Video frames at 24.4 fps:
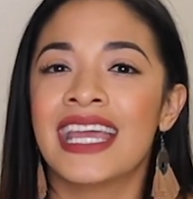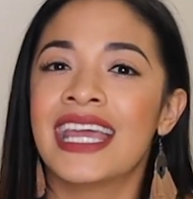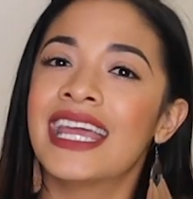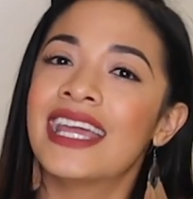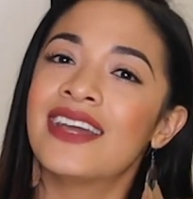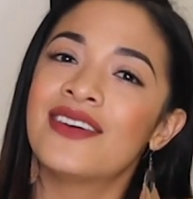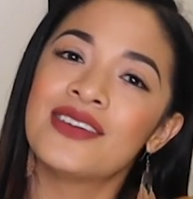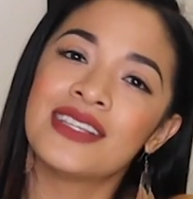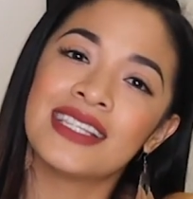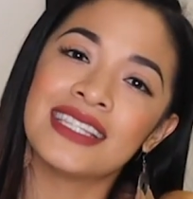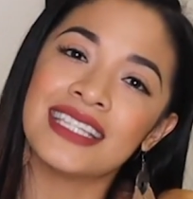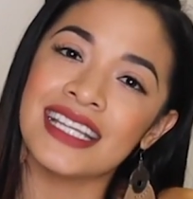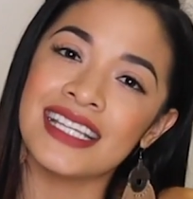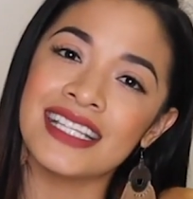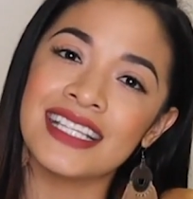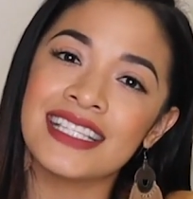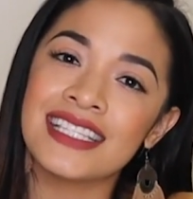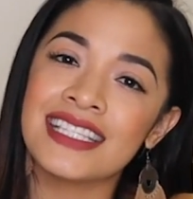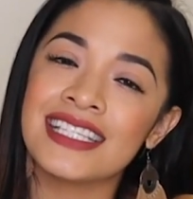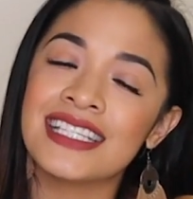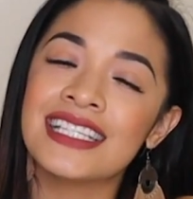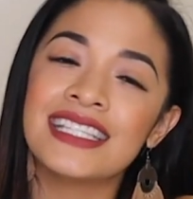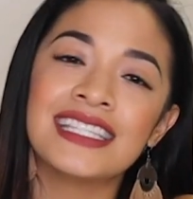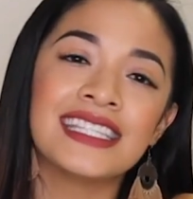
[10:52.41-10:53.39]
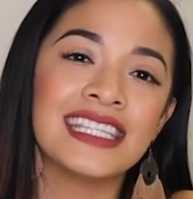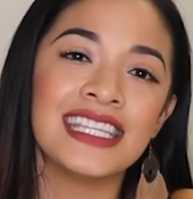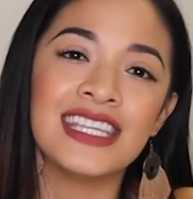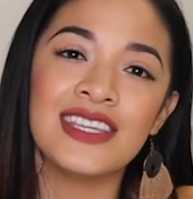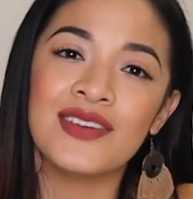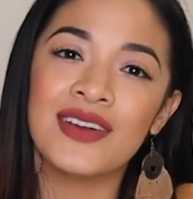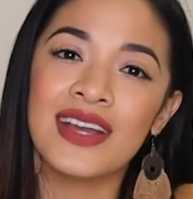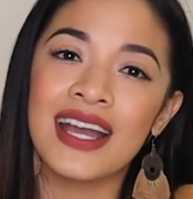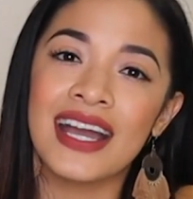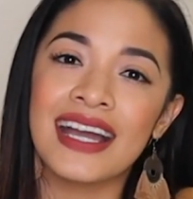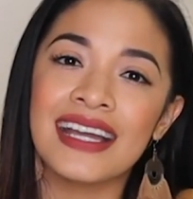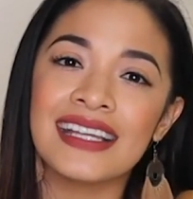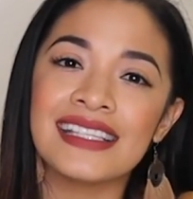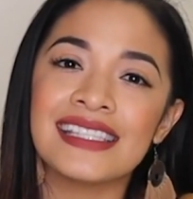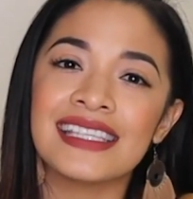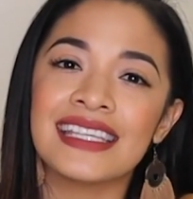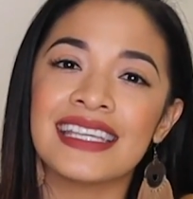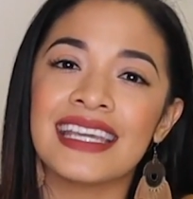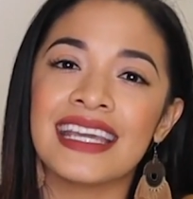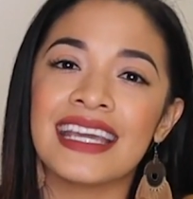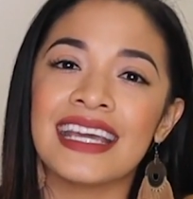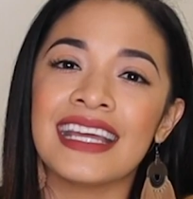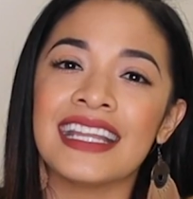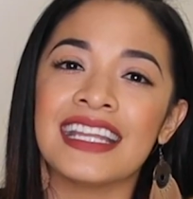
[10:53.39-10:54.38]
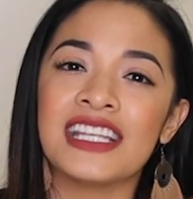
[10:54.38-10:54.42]
It was nice to see you guys
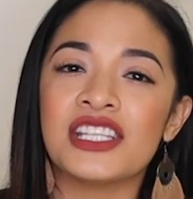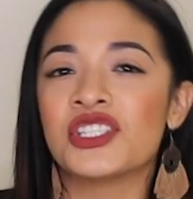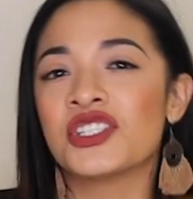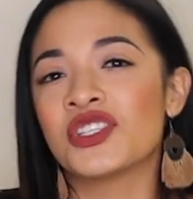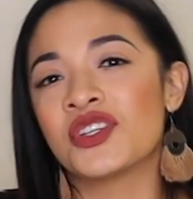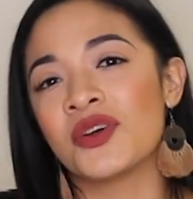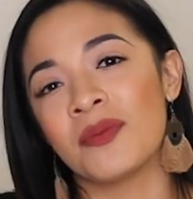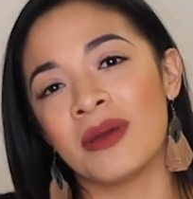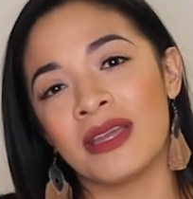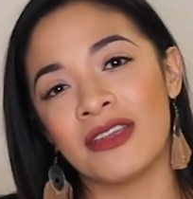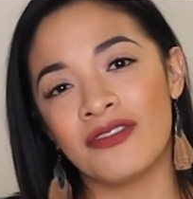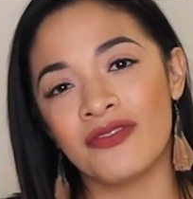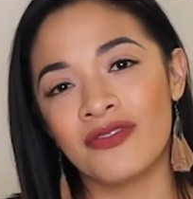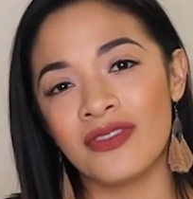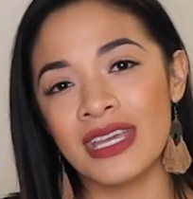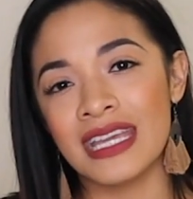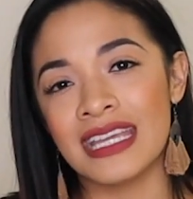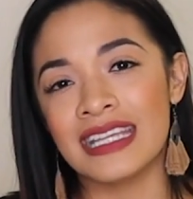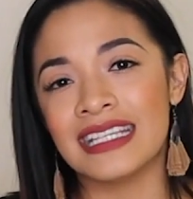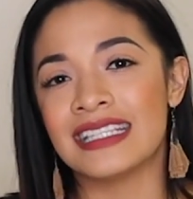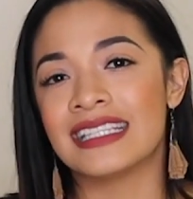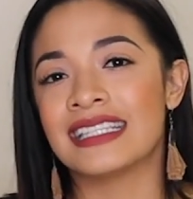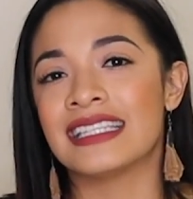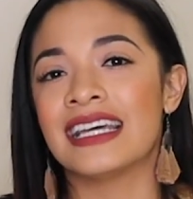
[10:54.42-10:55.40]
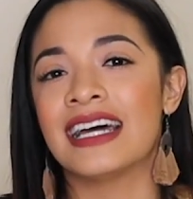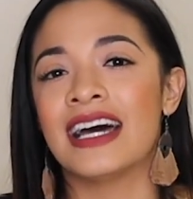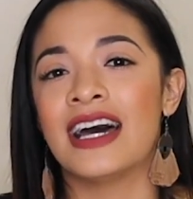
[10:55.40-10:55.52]
again and show my face.